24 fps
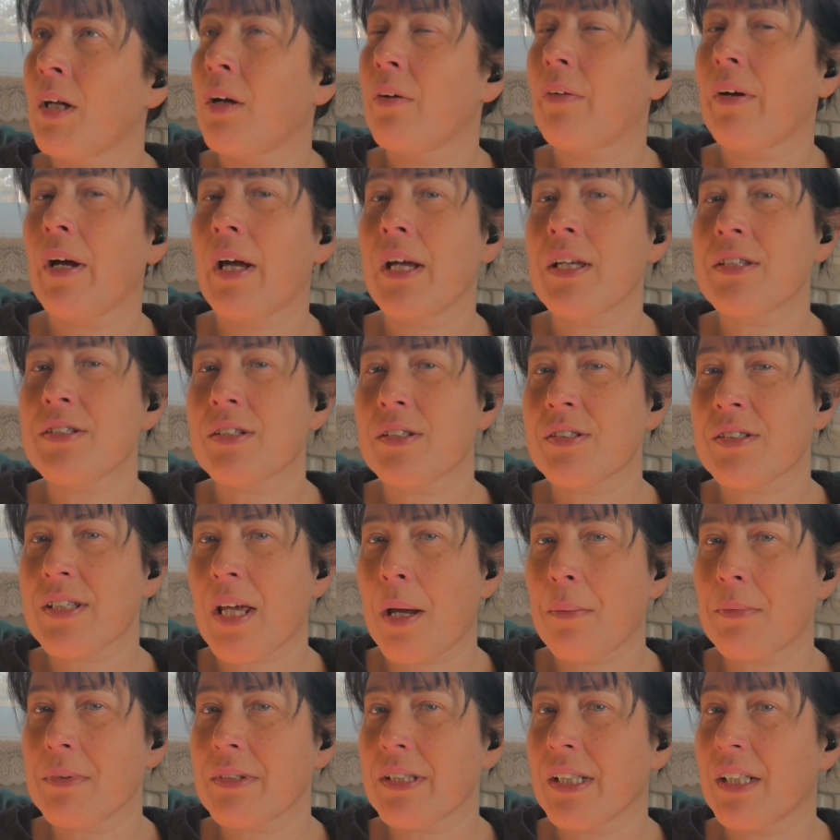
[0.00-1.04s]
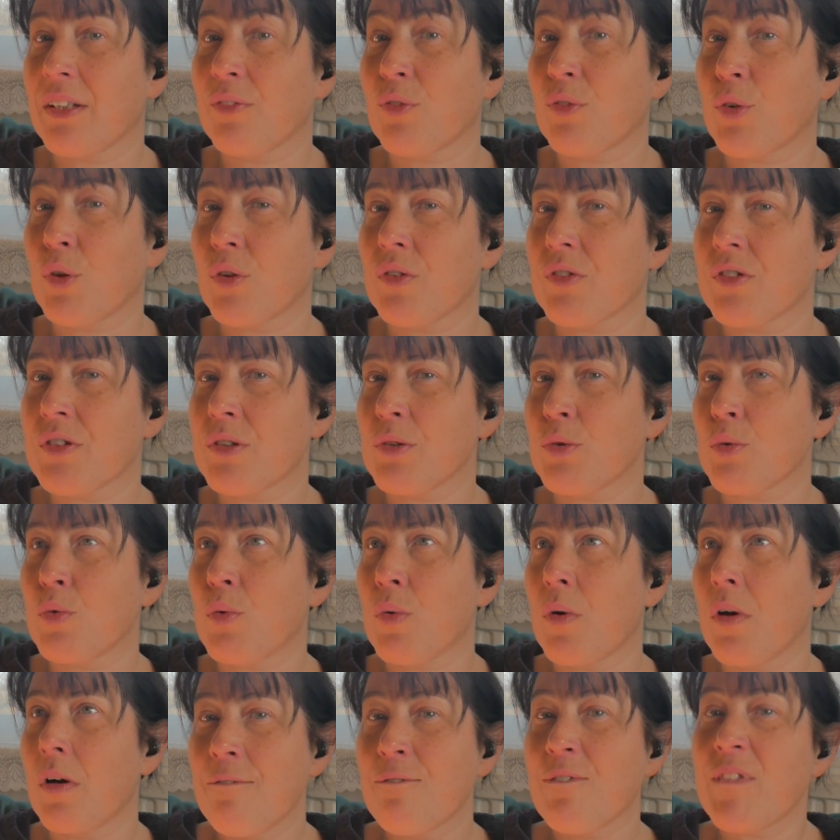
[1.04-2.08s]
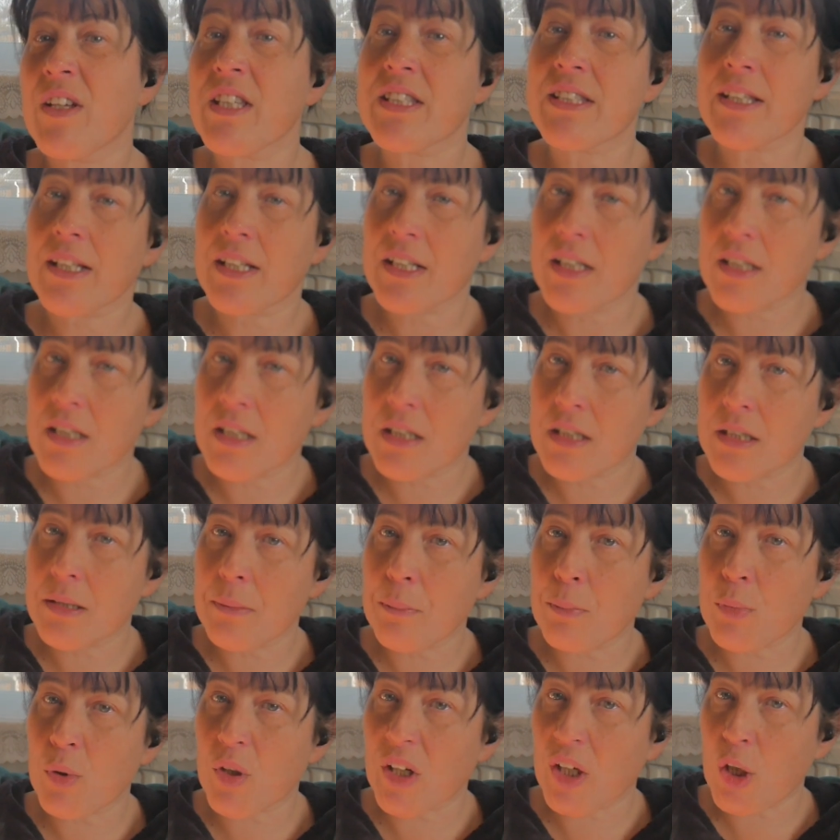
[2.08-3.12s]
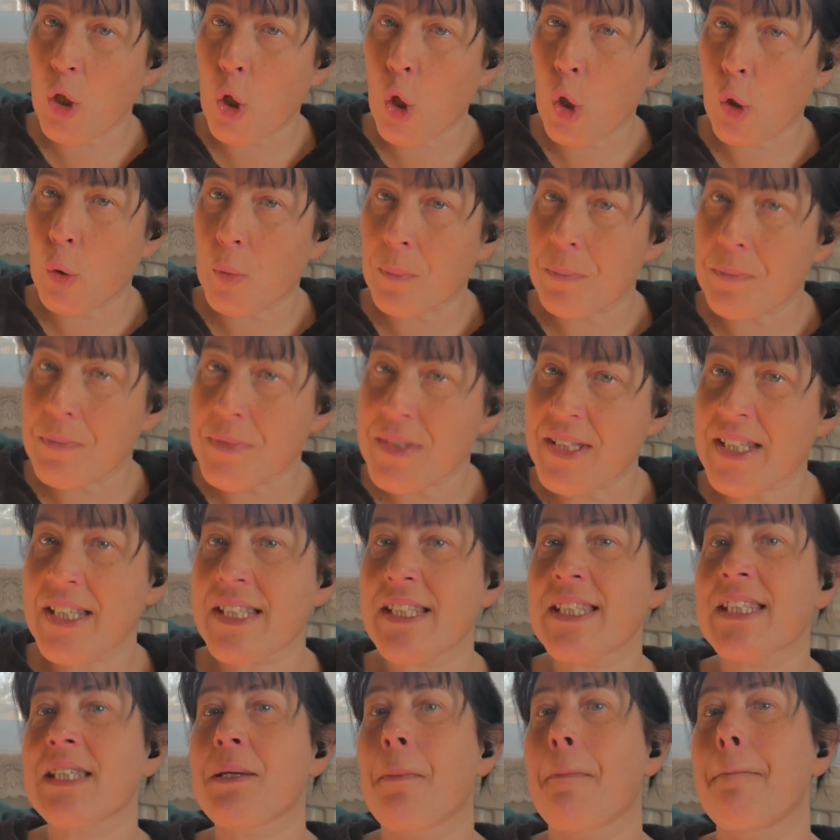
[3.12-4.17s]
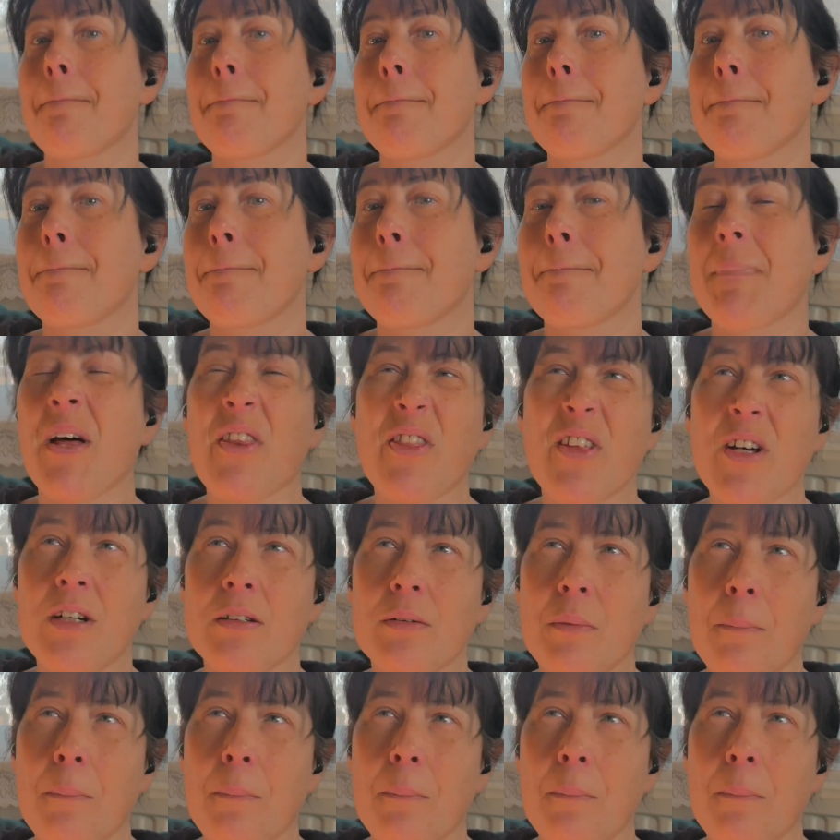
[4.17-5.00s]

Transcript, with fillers: Okay, so Sam and Dean have gone to visit Brick Holmes's mother.